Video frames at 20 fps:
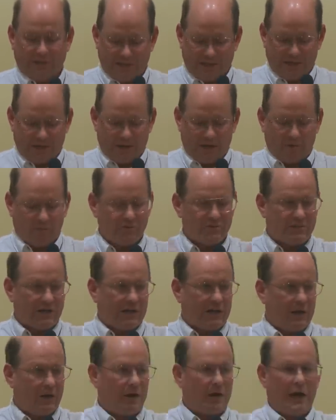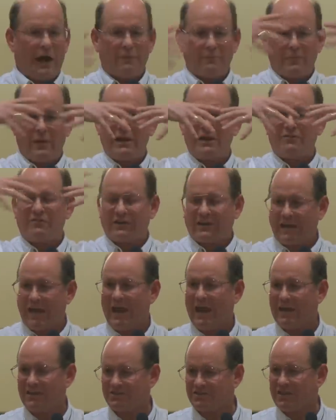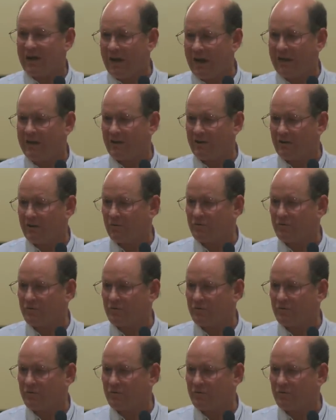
He had a, it was like a, made of cast iron.